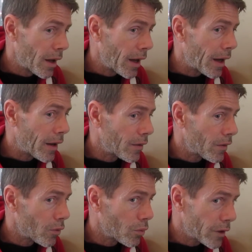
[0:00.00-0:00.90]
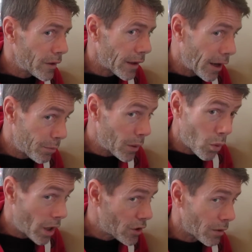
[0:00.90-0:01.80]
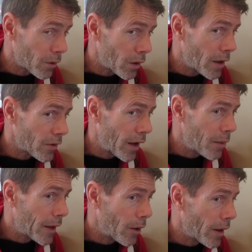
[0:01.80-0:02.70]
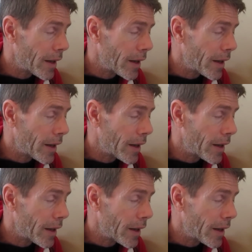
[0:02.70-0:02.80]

And really, I've been watching for a long time now,